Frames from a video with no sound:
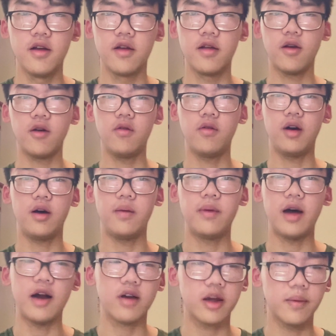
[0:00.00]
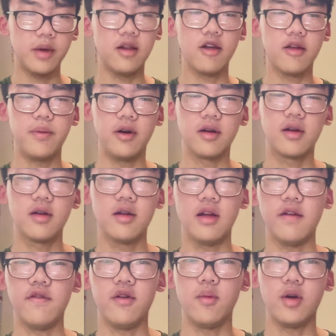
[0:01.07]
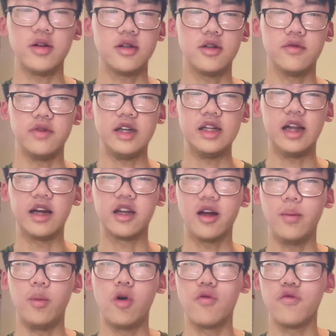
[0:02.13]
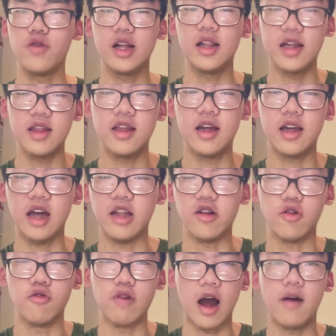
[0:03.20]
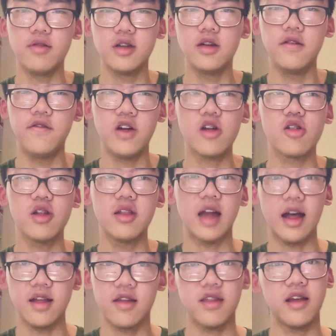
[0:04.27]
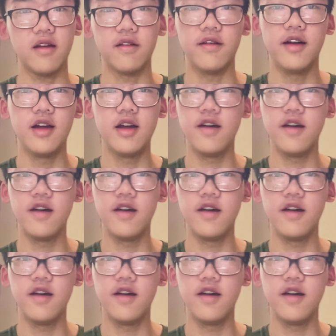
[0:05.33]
So I recommend this book if you want to read like a more realistic and grounded fiction that still